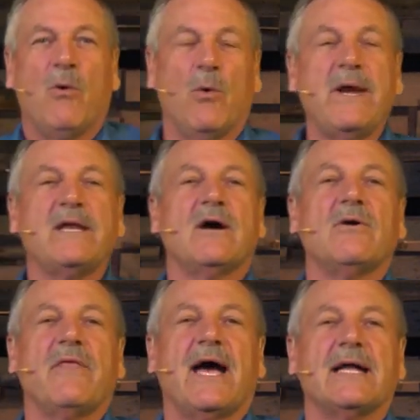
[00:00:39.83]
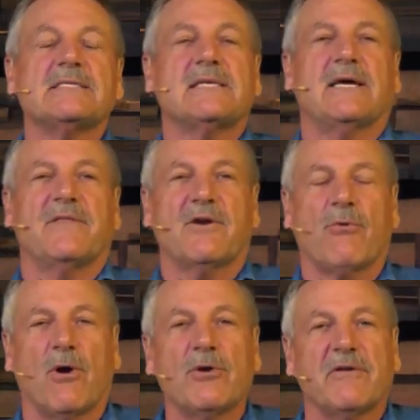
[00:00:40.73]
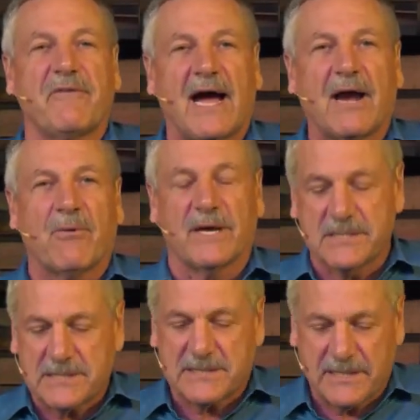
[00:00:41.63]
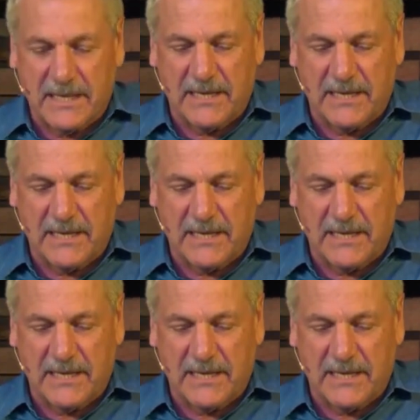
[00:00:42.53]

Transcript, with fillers: Well, we know that uh, the coronavirus